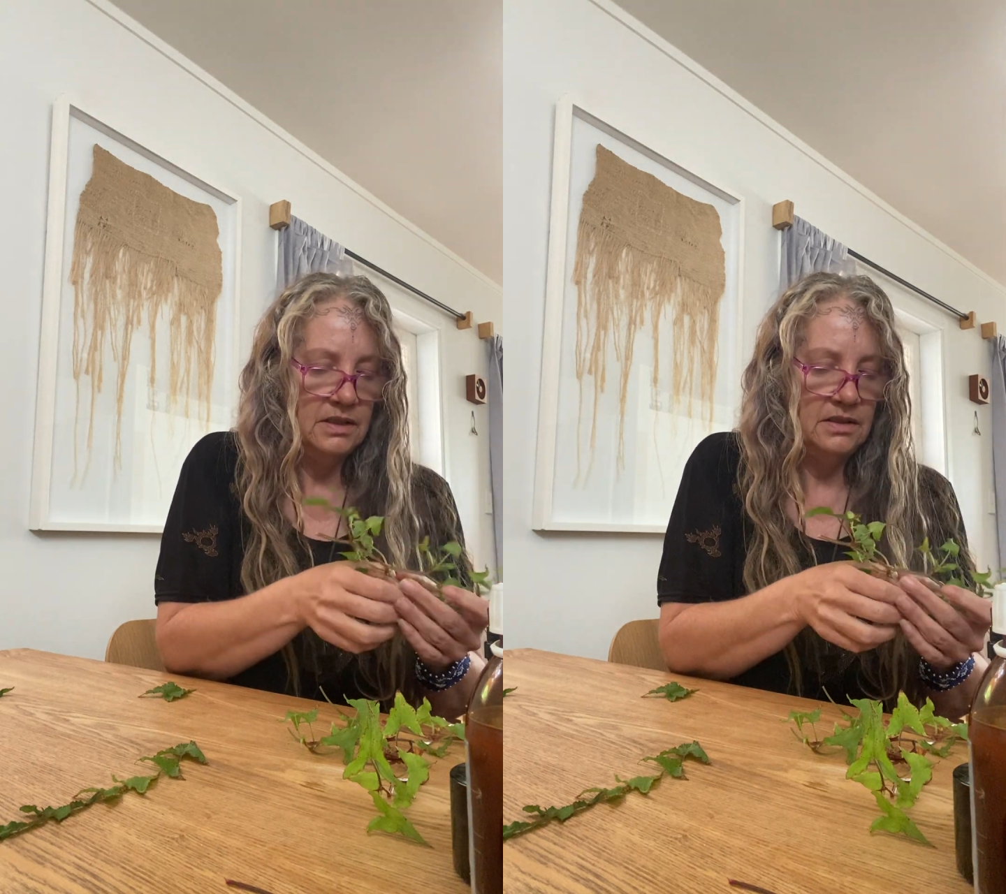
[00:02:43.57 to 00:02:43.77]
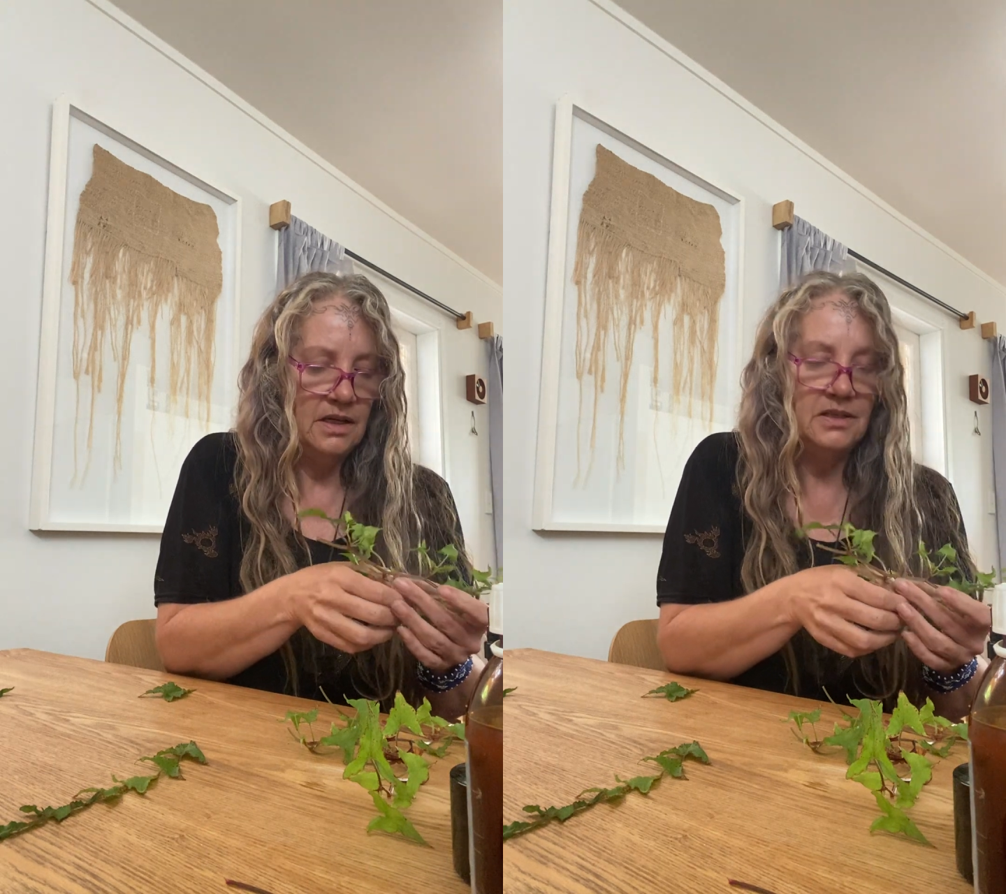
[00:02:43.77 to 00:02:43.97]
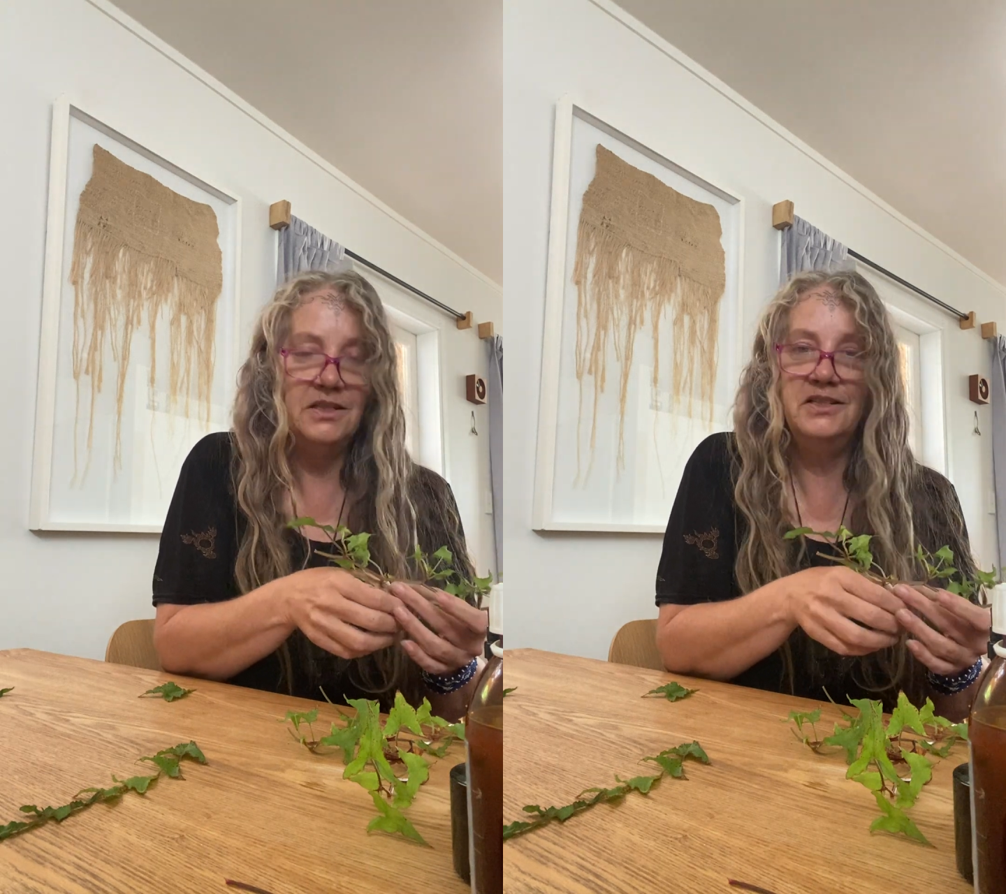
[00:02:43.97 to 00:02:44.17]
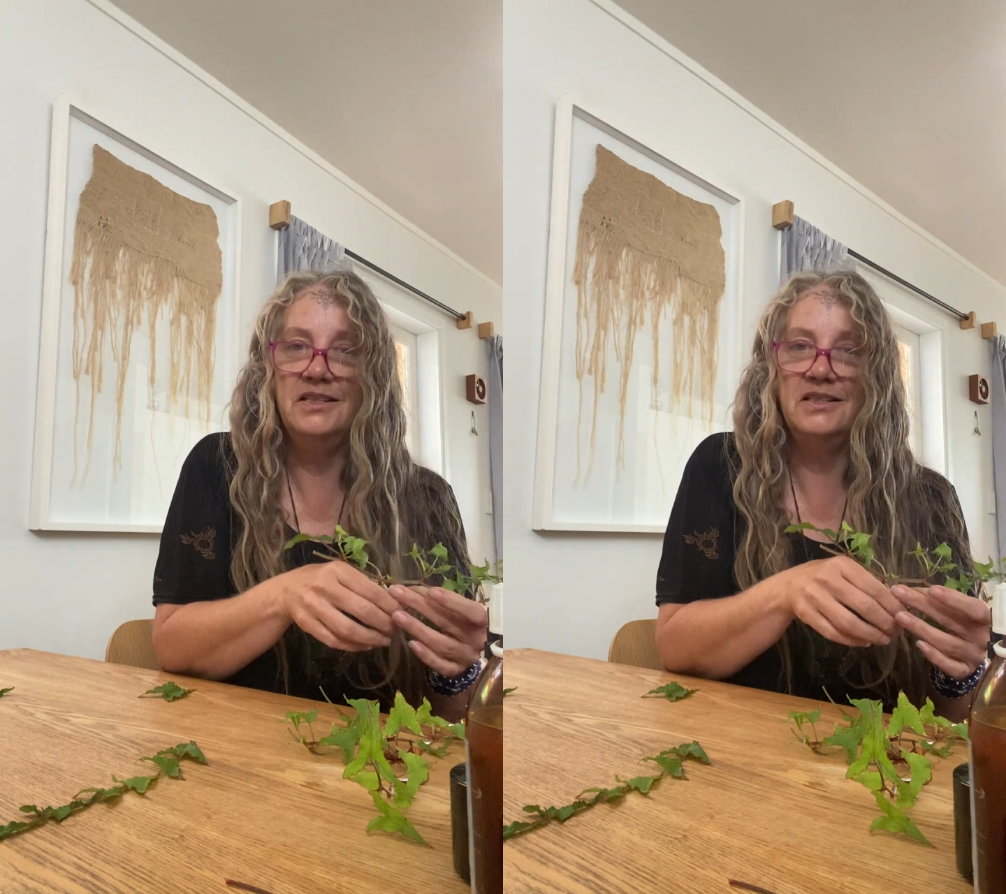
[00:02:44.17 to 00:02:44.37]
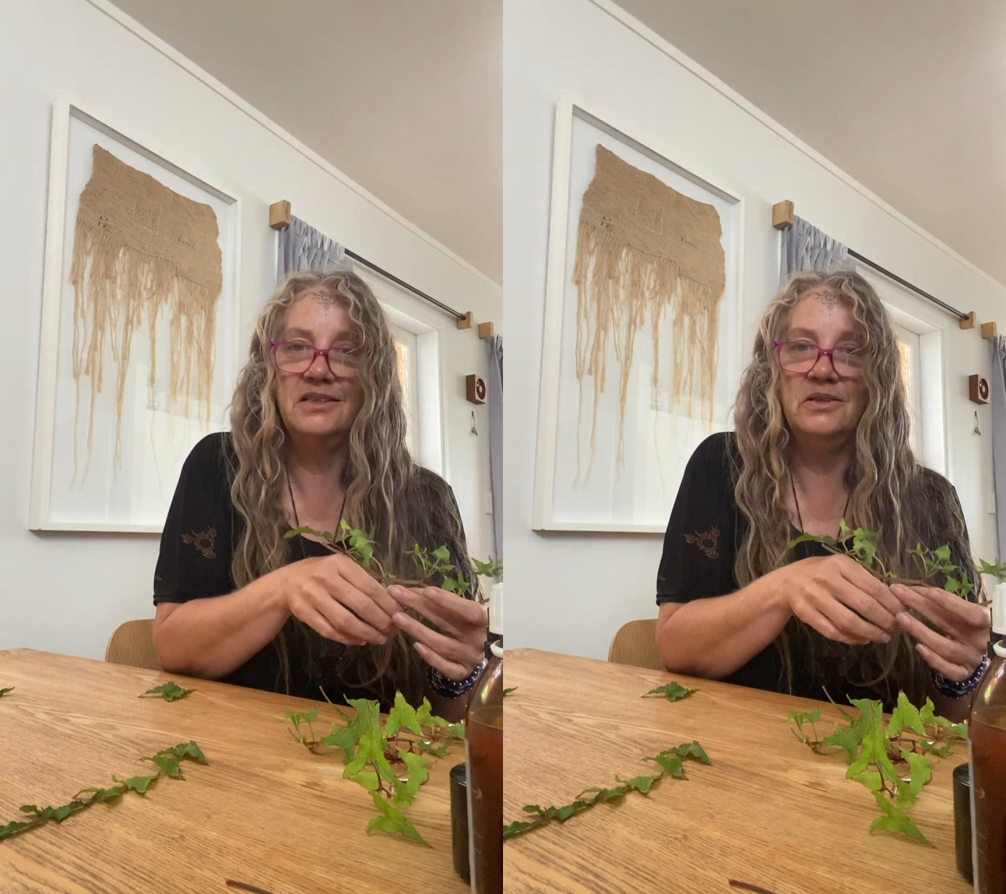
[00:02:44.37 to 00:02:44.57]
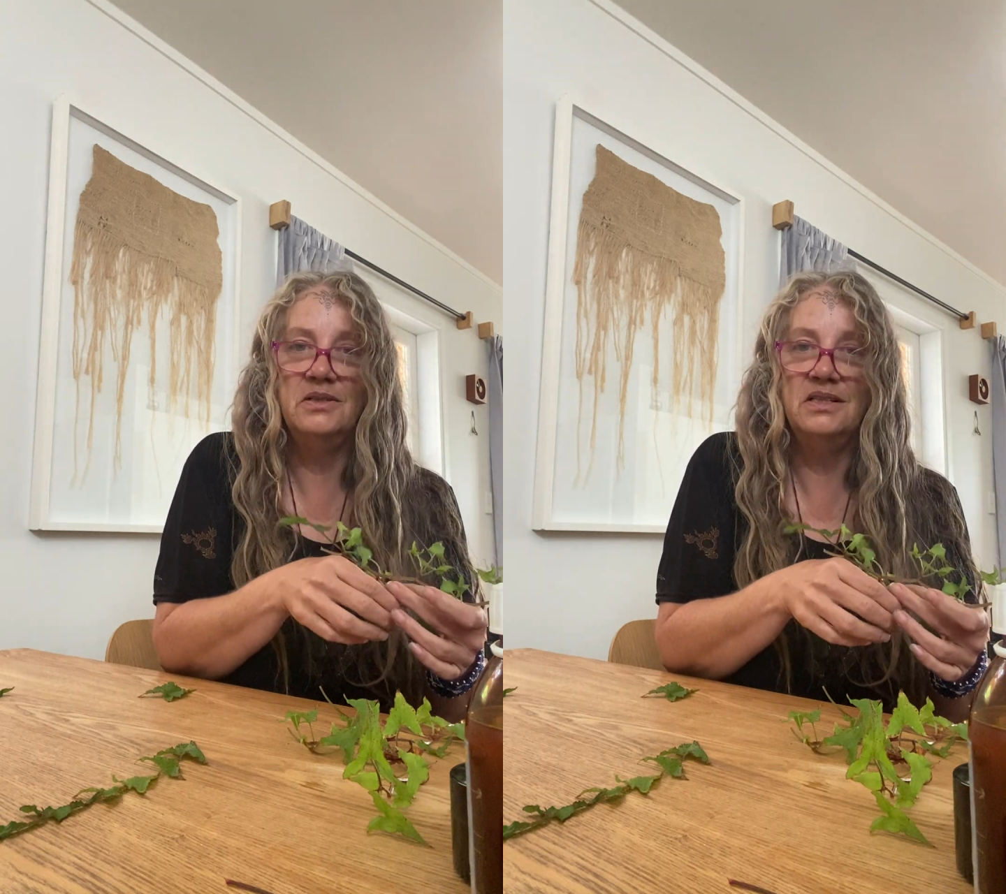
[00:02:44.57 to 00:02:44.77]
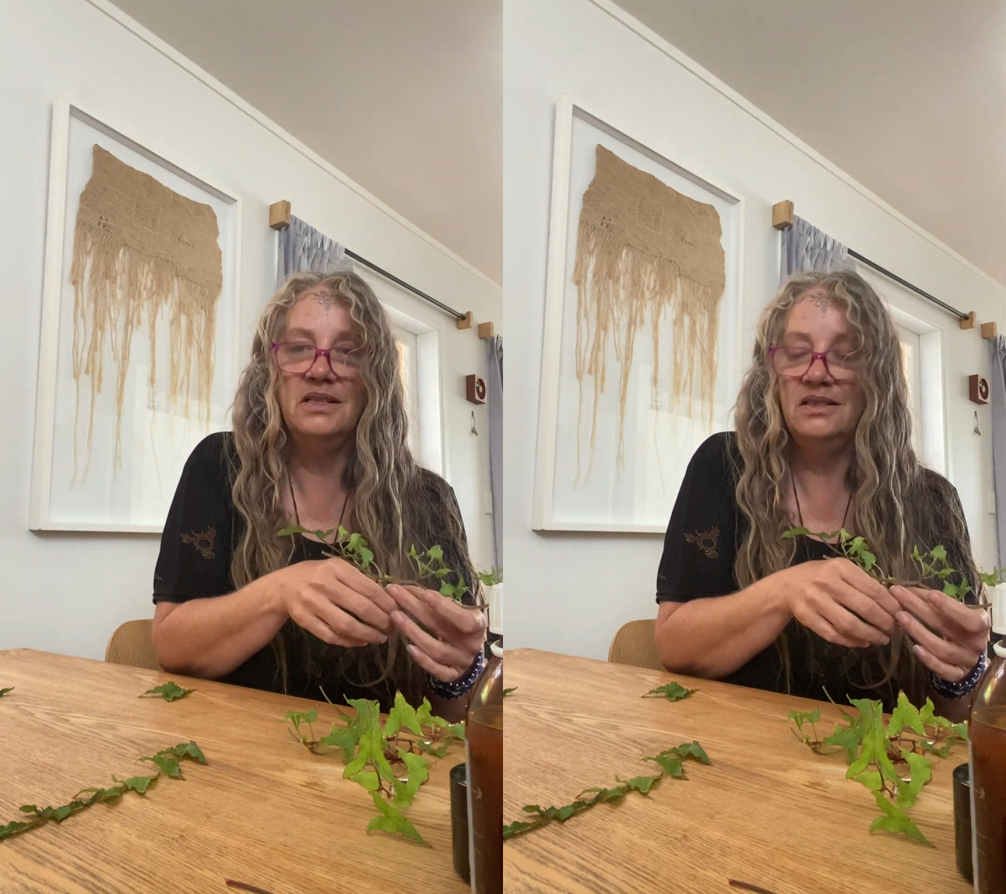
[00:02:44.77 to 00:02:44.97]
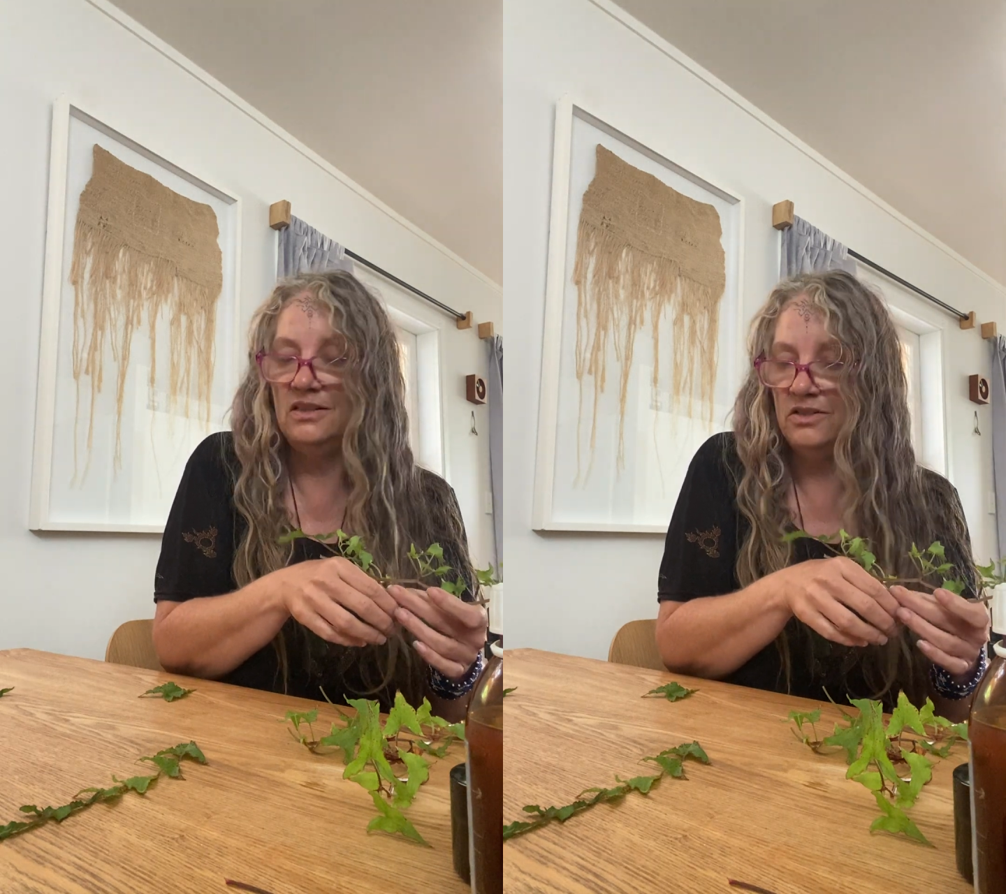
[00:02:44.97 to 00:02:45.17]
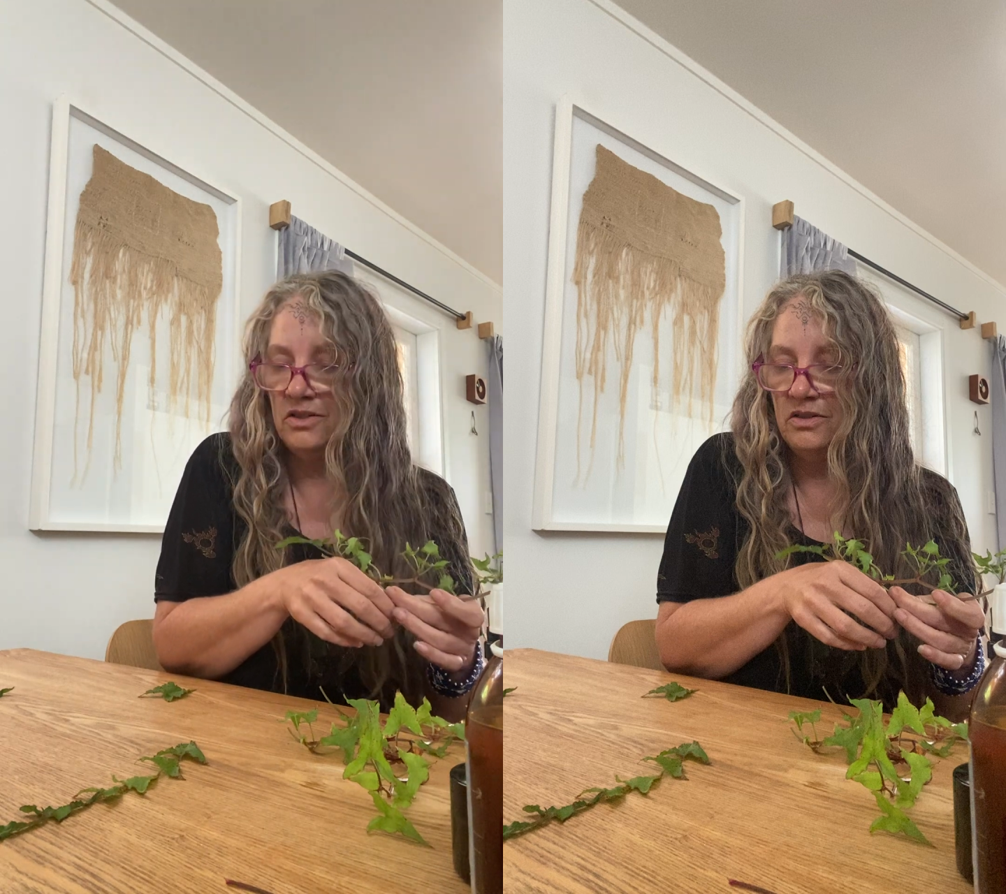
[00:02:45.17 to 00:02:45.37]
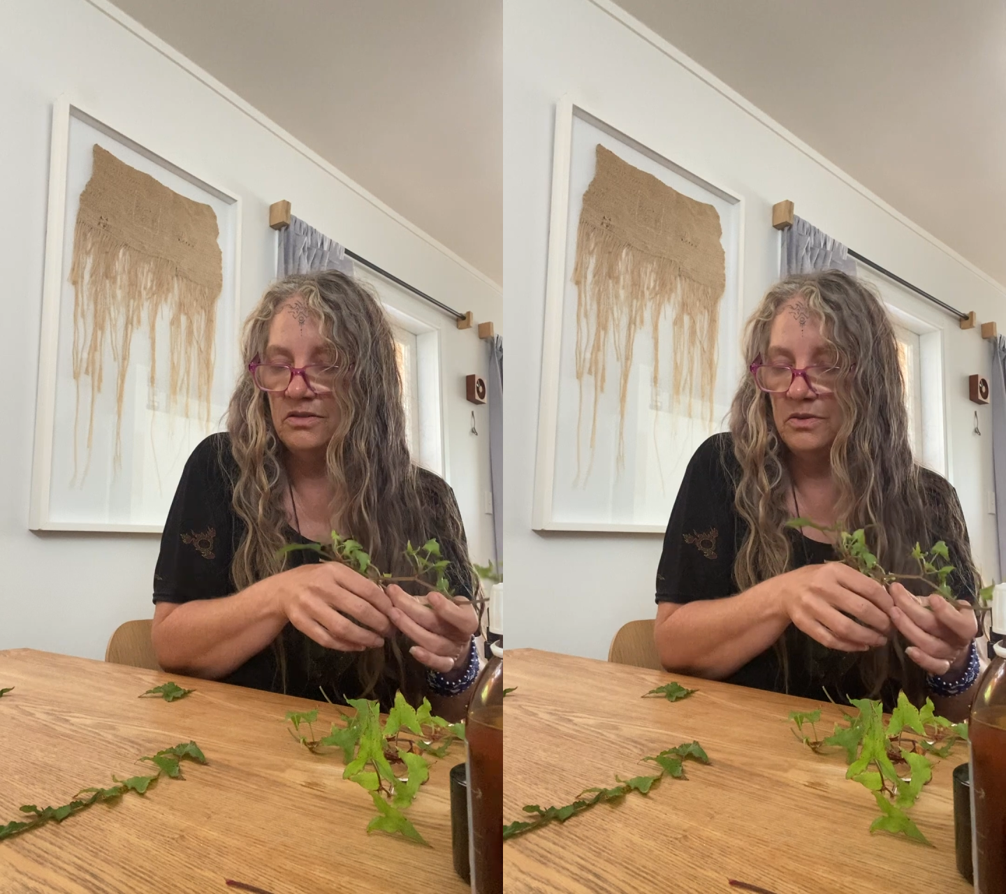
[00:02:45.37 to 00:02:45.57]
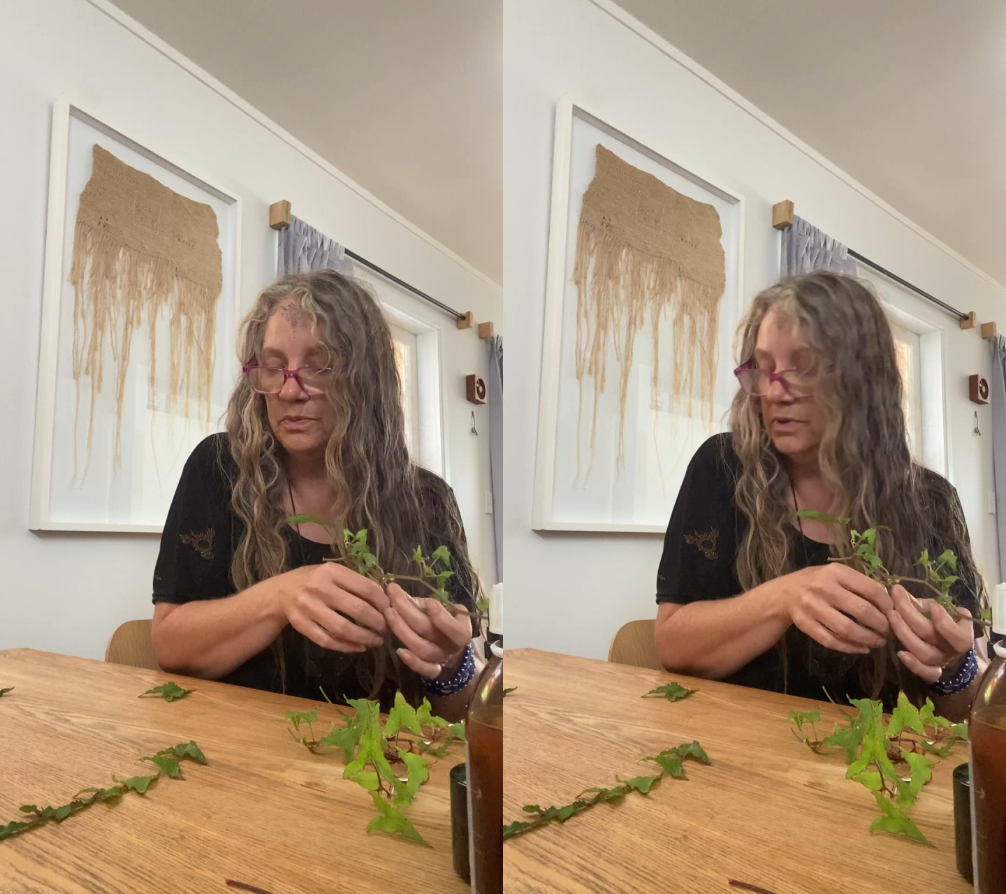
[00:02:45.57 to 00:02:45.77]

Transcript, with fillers: Not to just go sit in a church